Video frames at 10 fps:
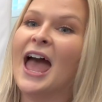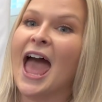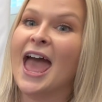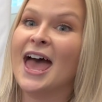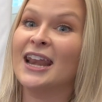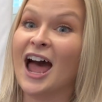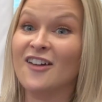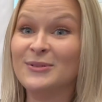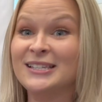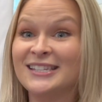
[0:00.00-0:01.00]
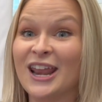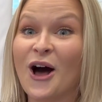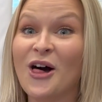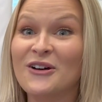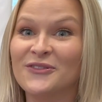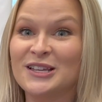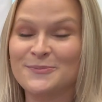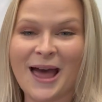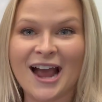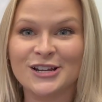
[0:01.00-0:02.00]
And I've been sent all of these
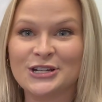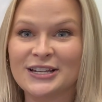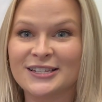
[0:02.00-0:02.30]
packages,